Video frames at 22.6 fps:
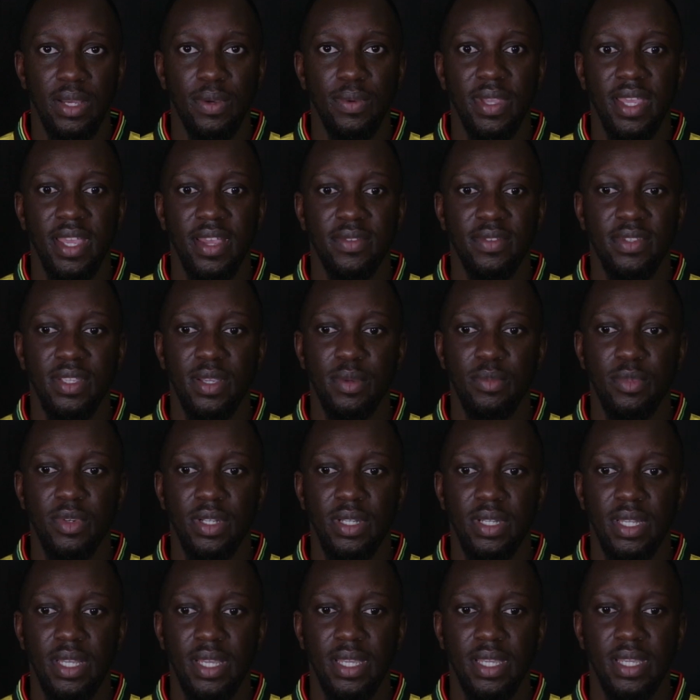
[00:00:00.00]
we have
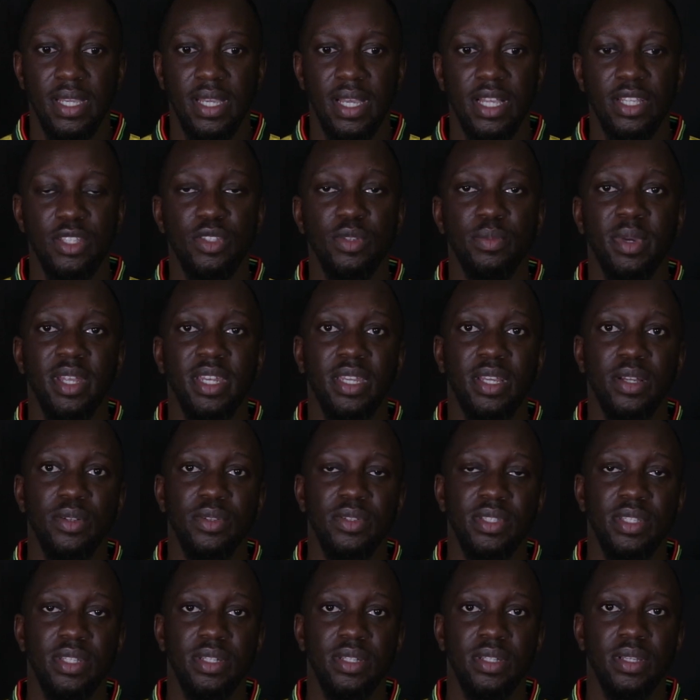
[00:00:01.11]
someone like Azuma
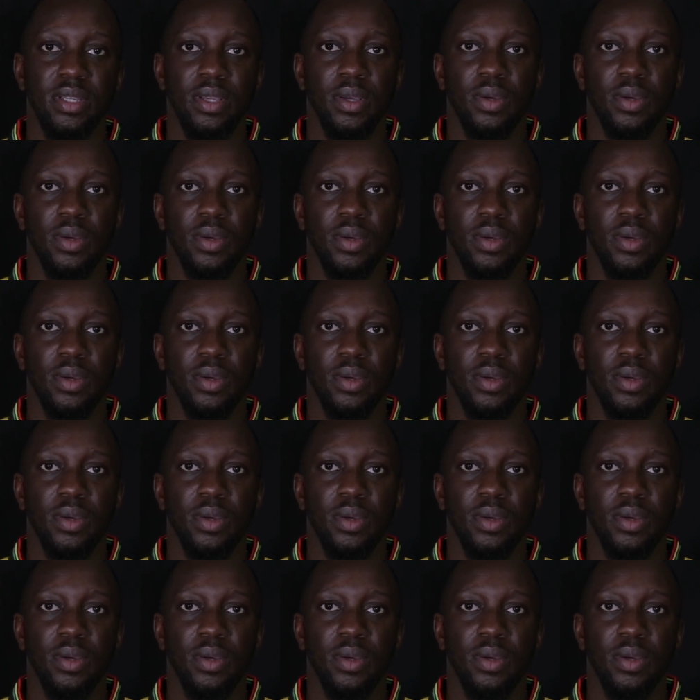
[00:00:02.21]
Nelson,